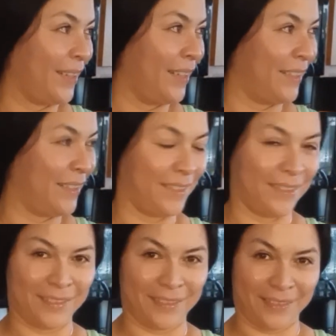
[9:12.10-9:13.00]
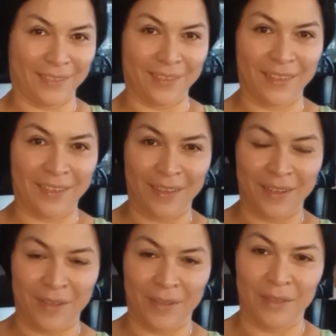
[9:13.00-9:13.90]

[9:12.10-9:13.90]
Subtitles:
Nobody speaks.